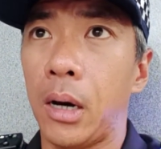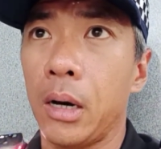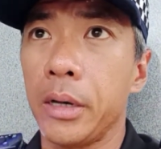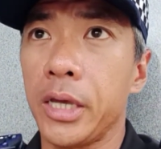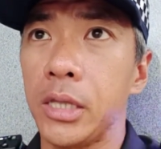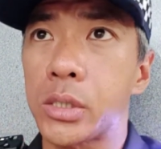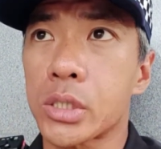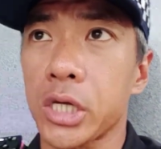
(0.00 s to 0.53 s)

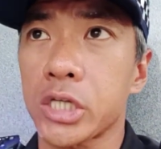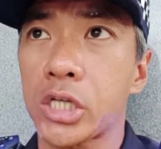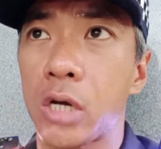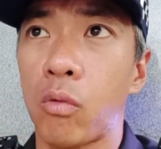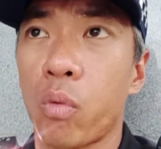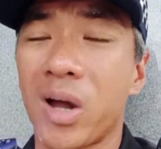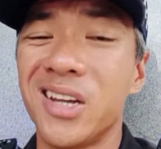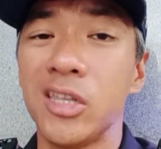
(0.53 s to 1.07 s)
in
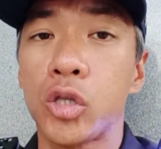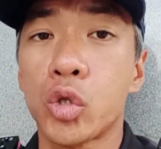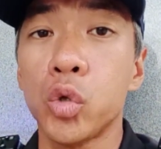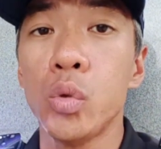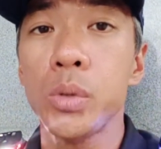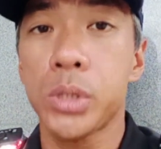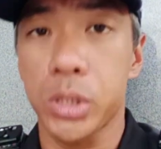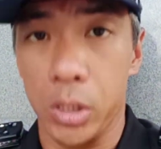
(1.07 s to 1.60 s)
section
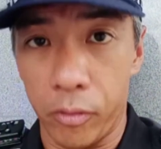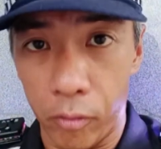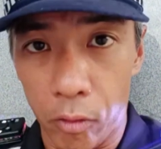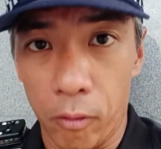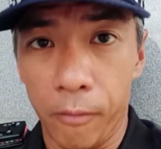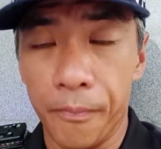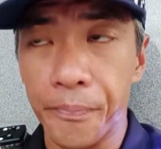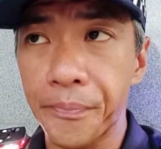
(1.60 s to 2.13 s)

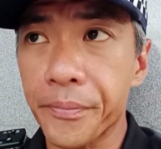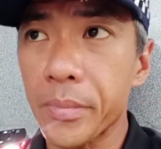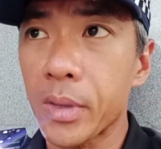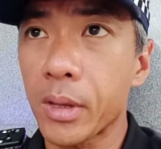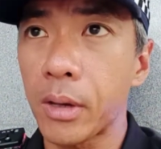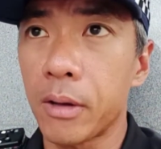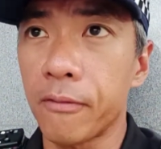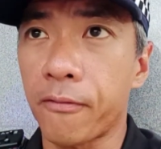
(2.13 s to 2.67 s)
120,
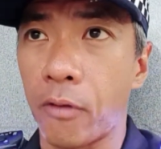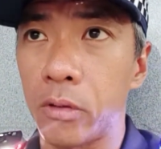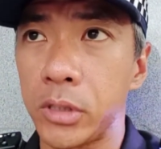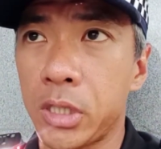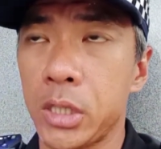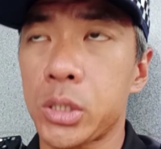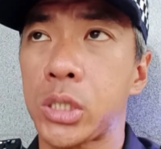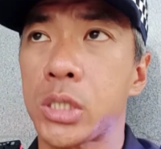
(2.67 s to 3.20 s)
for
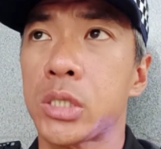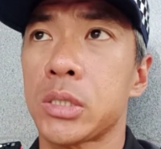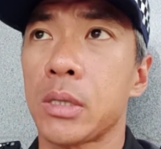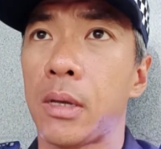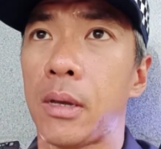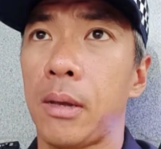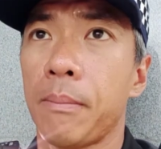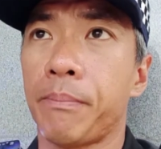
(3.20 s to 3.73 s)
this,
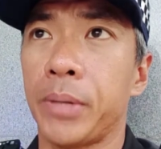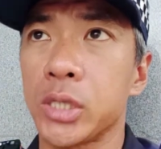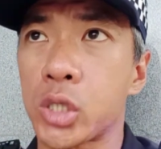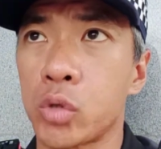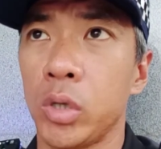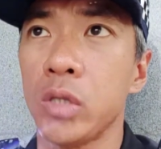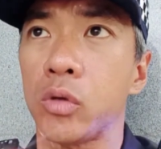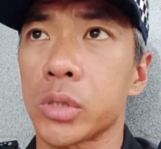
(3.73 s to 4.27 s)

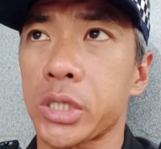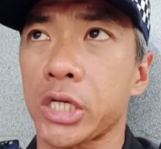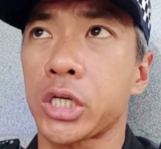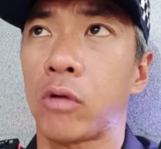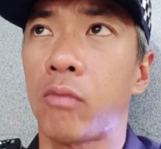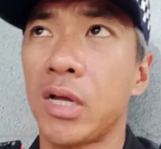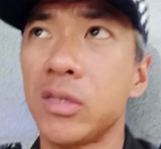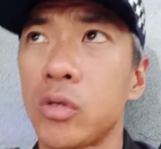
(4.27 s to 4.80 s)
pursuant to
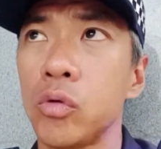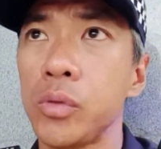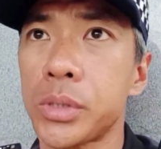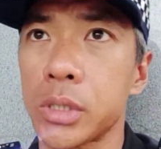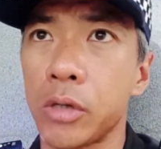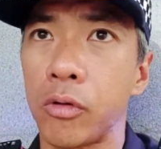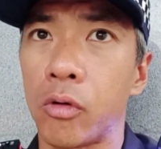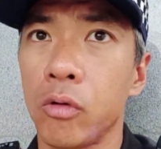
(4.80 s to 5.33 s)
section
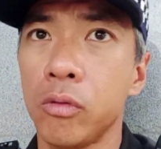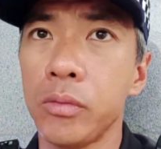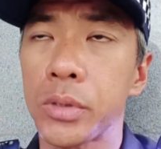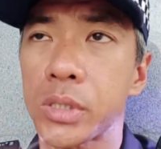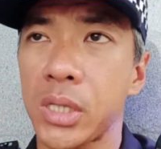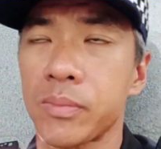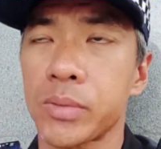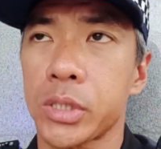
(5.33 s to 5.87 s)
120,
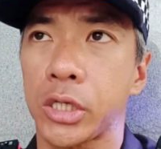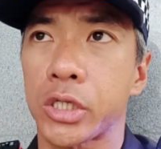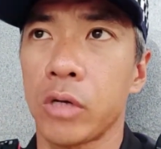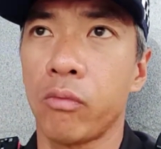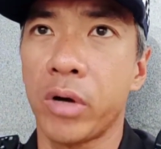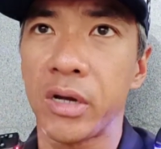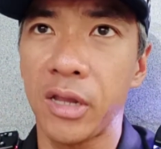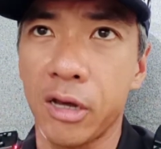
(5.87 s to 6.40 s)

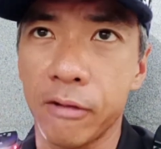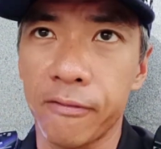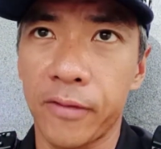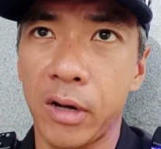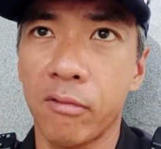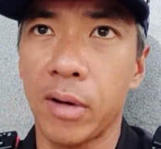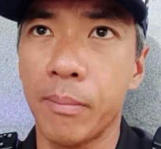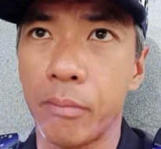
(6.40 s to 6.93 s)
subsection 1
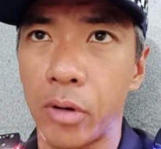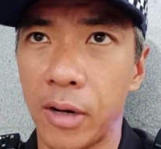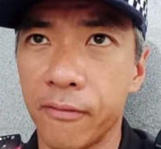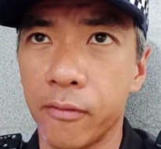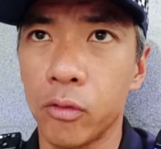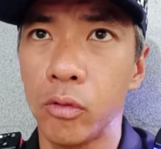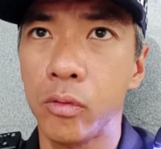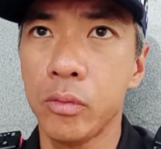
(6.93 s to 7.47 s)
alpha 1
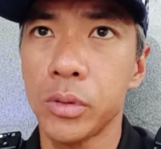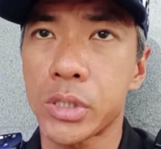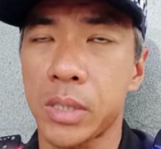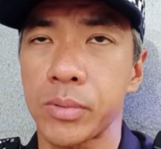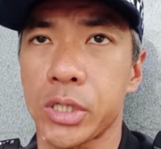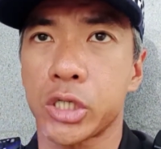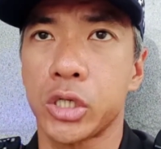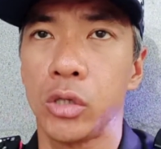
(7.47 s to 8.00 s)
bravo,
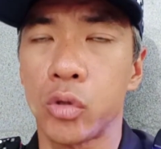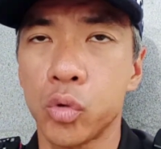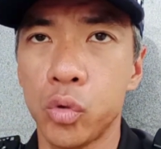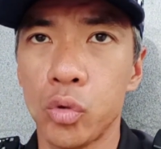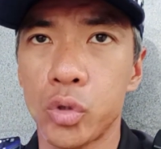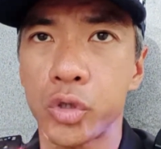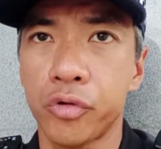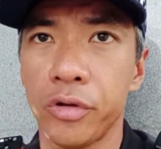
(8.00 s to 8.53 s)
subsection
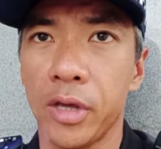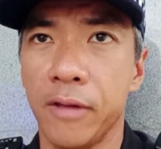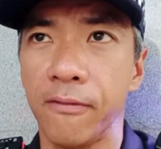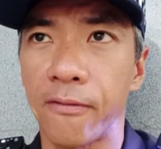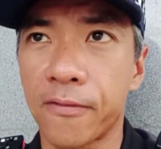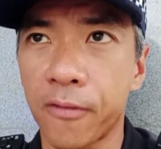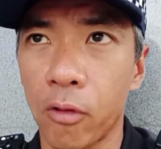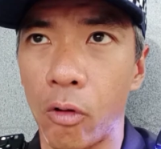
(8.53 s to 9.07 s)
2, 3, and
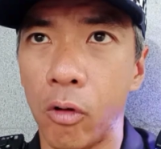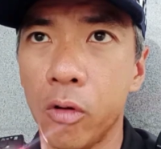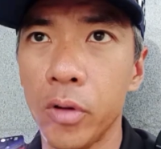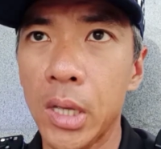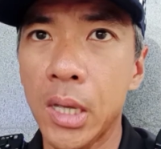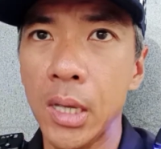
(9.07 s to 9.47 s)
4,